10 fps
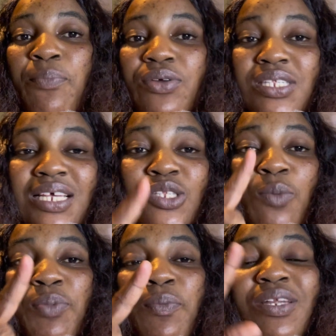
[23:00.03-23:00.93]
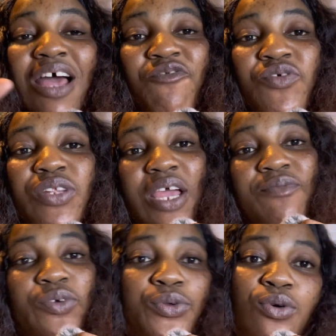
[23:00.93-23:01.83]
process, some people that feel they
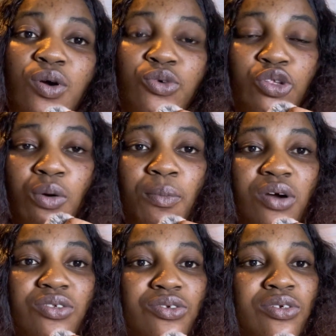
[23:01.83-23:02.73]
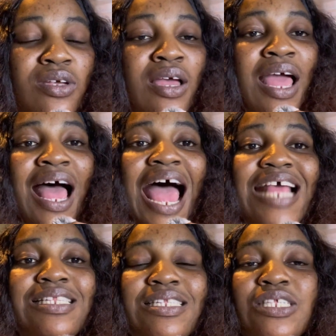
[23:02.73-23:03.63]
even know so much, I
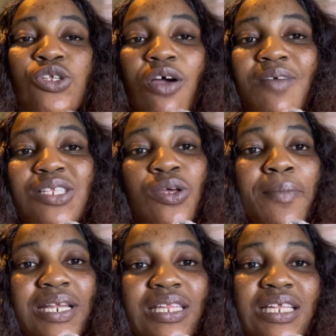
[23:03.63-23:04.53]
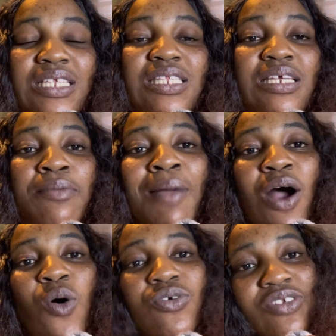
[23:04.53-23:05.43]
discover so many things in my
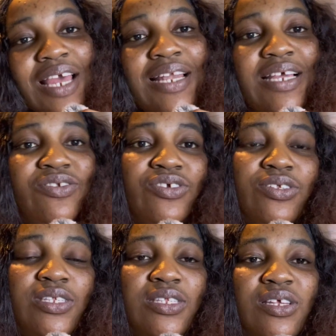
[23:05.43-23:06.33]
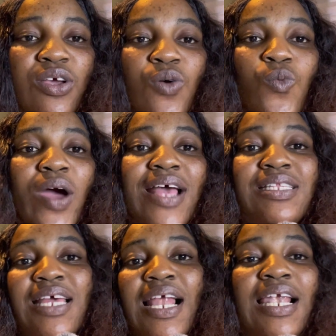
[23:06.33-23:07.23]
own challenges where I
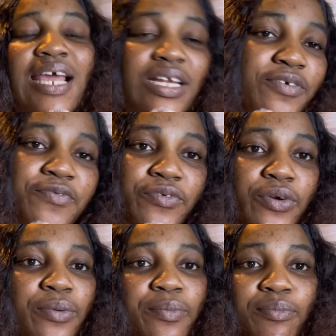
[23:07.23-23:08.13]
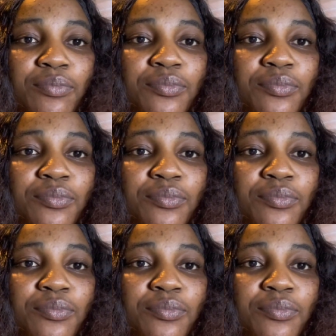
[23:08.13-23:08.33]
started learning from.